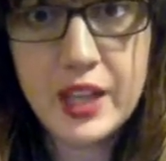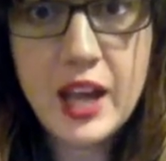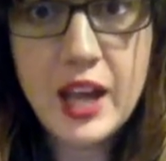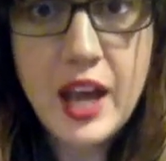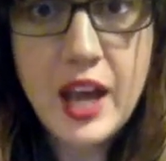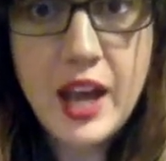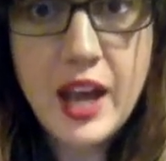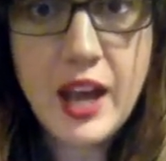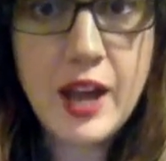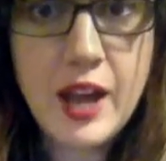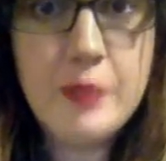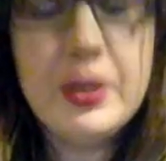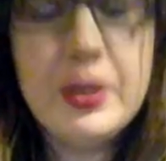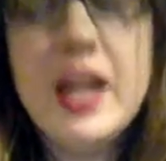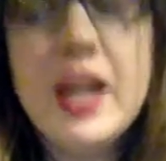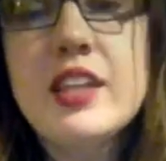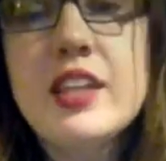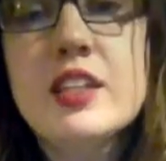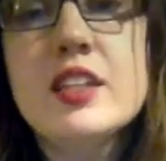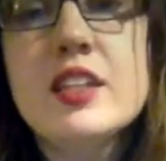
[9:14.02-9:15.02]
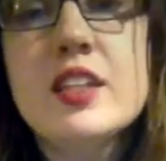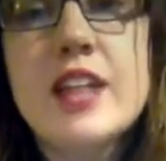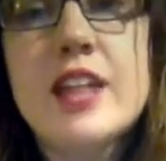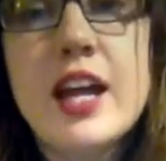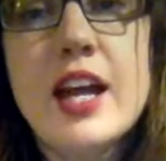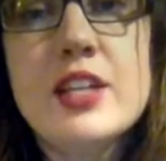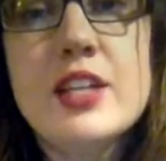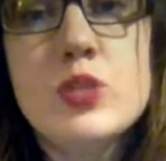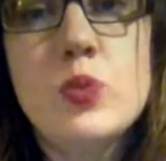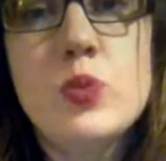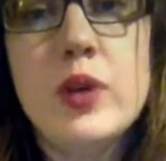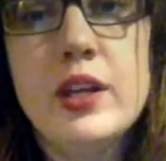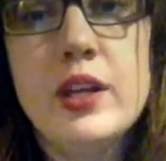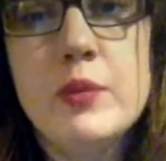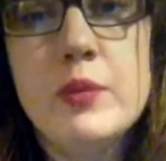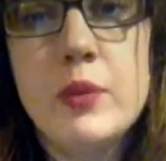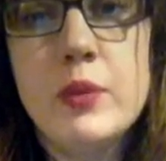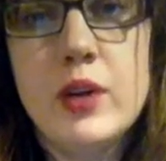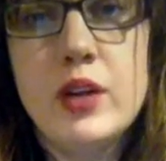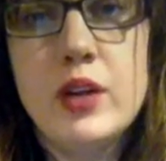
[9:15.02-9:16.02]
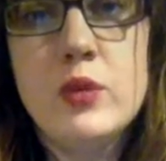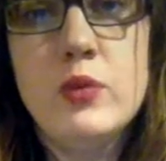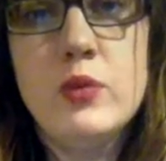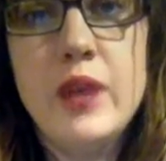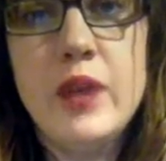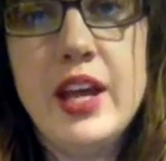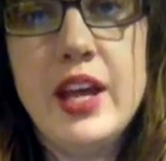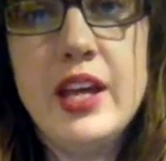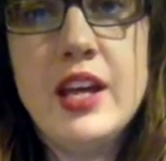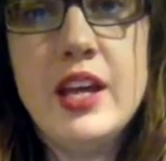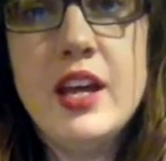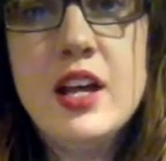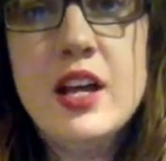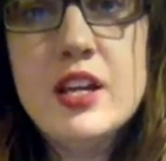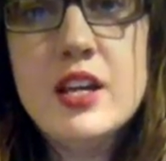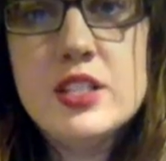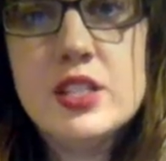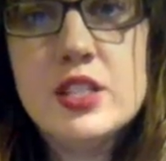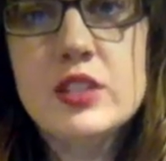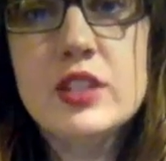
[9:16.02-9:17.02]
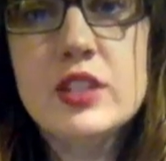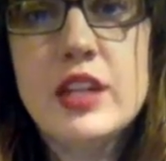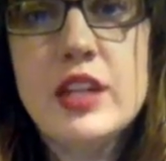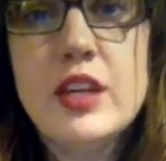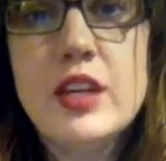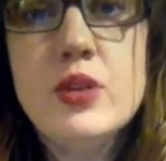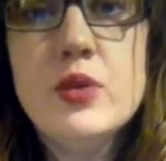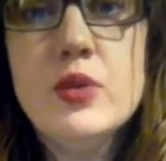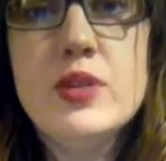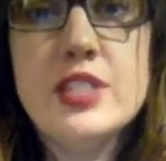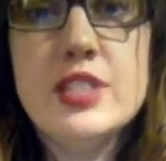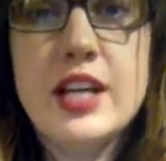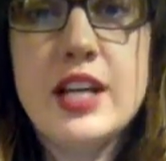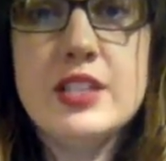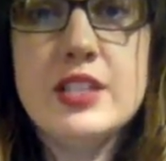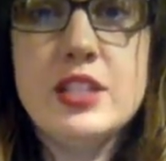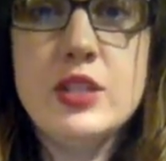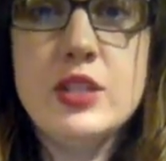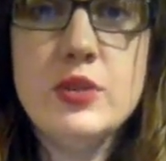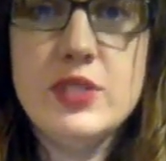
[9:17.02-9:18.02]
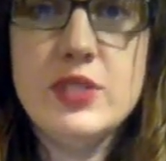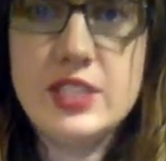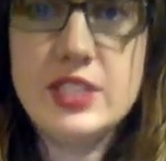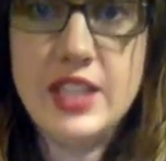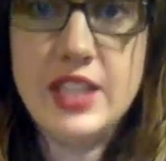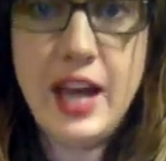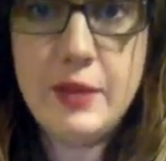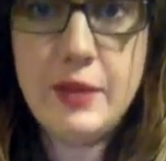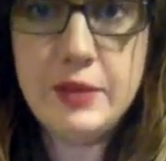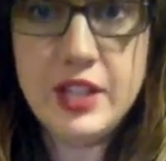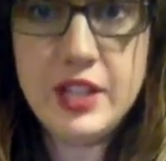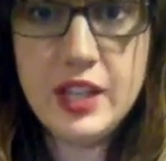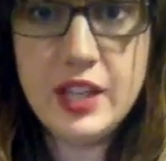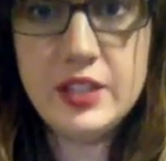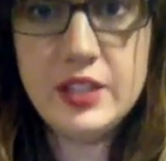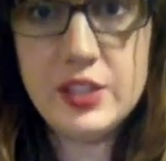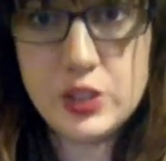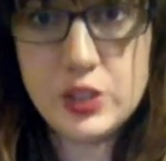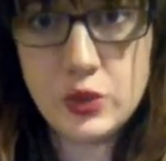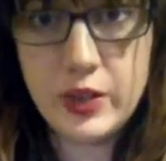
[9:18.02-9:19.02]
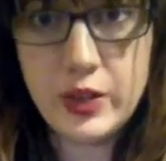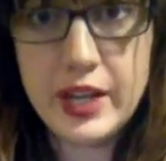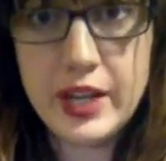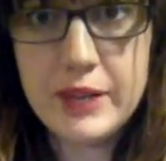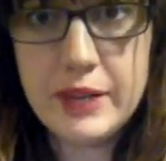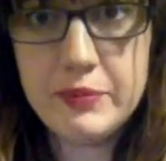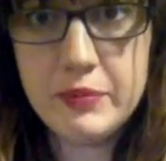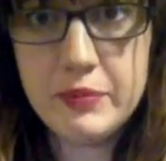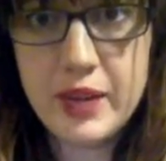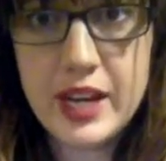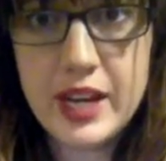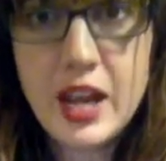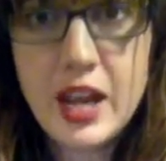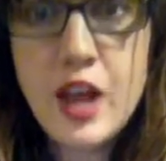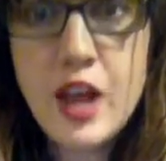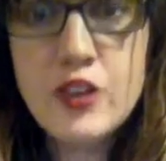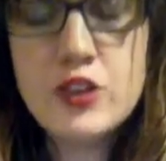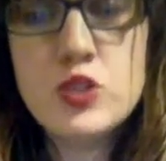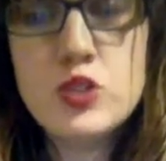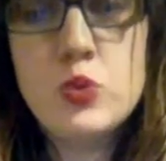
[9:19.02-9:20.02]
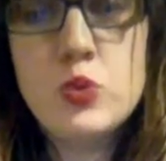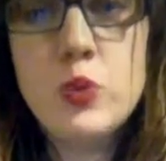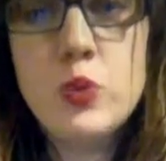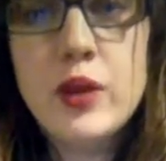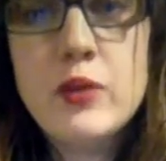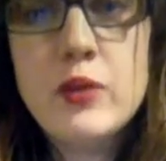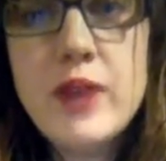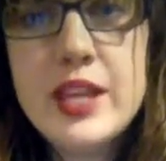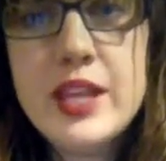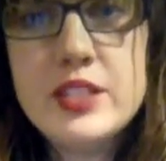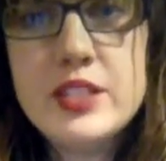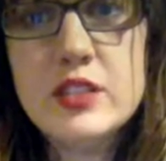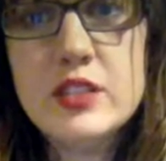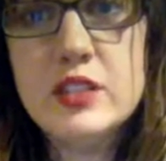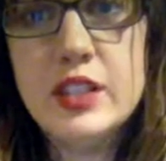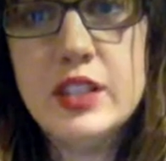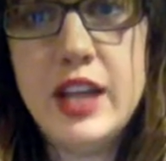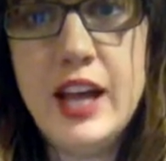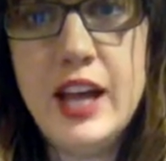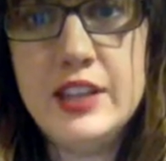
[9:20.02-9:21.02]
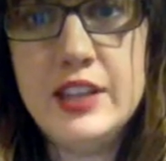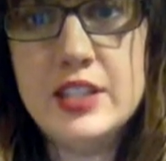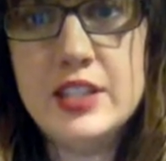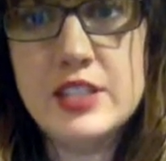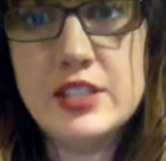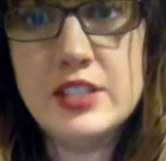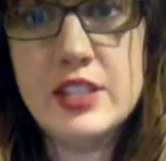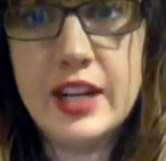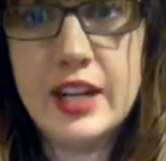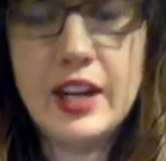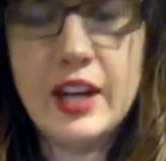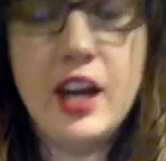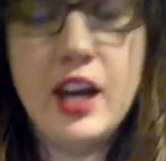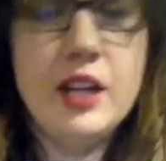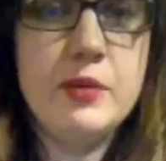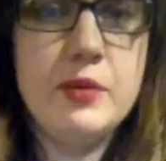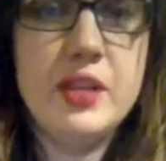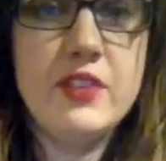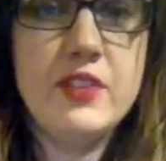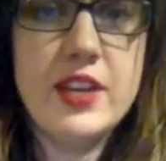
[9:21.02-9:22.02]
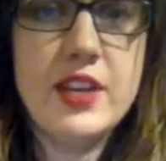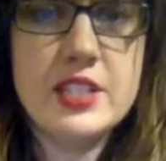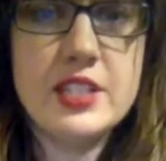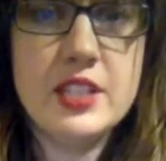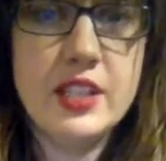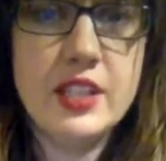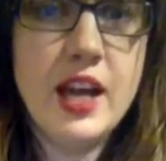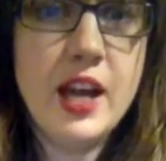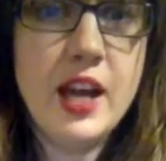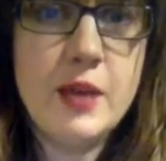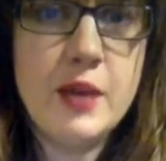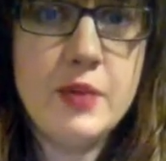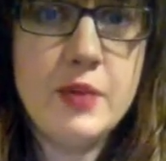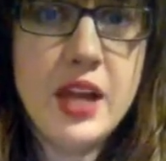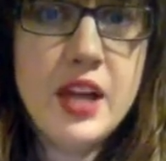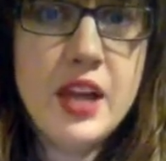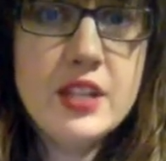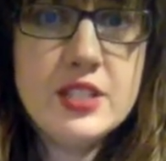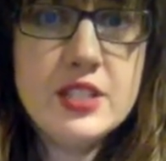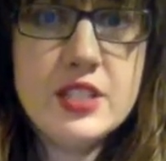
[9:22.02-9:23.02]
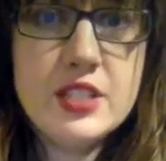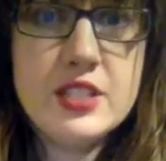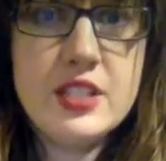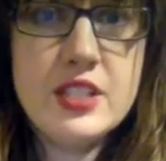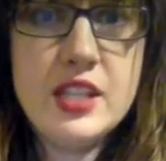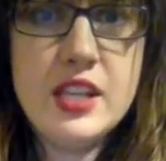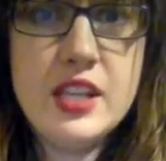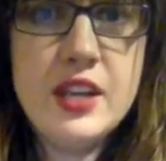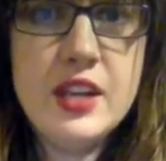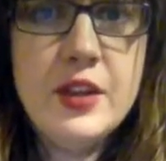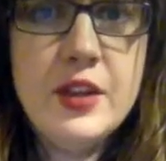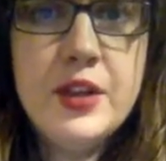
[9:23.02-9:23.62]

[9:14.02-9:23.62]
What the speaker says: But I think that is one important way to look at who is us and who is them in the story, right? There's one way to look at this dichotomy of us and them to see